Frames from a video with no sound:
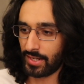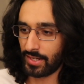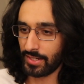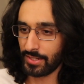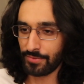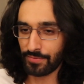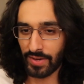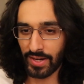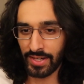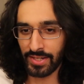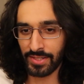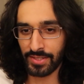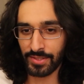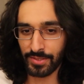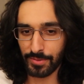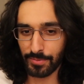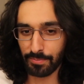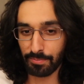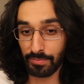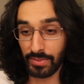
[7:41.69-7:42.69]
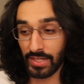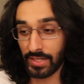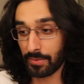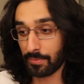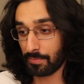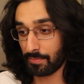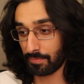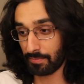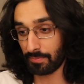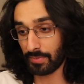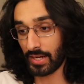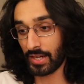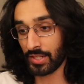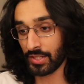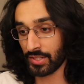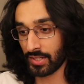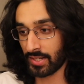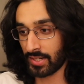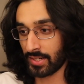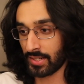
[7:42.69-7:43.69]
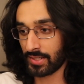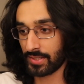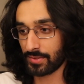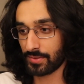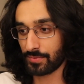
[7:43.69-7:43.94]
invited me and my other